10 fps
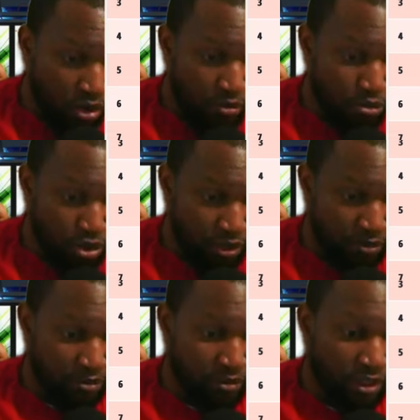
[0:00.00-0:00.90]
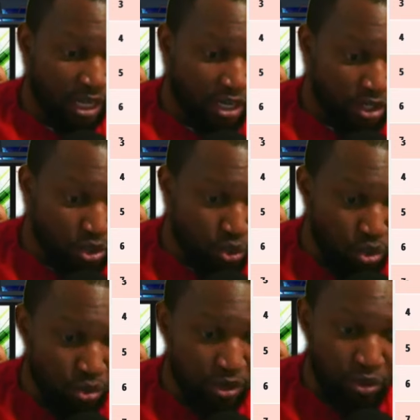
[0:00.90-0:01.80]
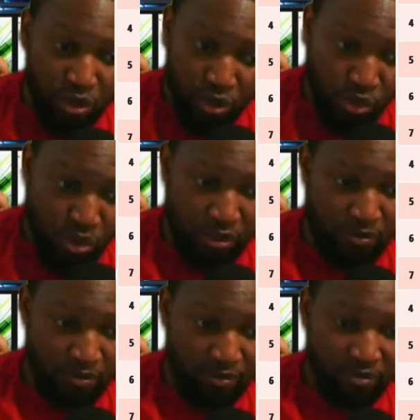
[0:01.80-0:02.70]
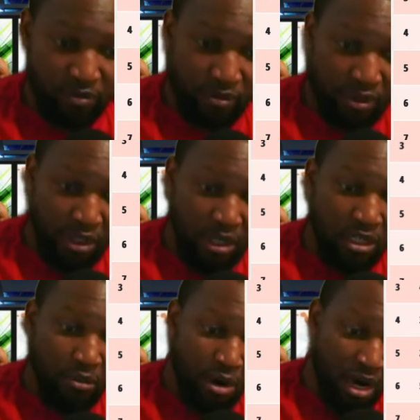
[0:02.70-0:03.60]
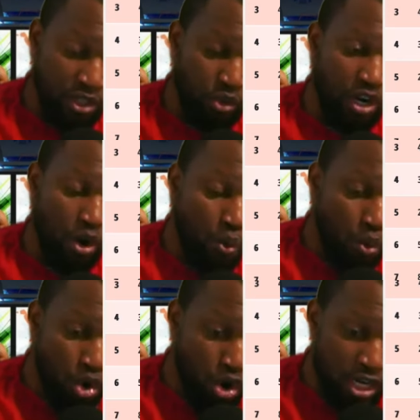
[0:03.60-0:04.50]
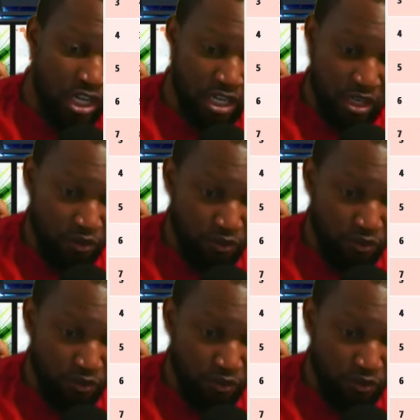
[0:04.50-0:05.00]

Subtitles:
hombre, Endori, you know him. The boss ran a world lead in the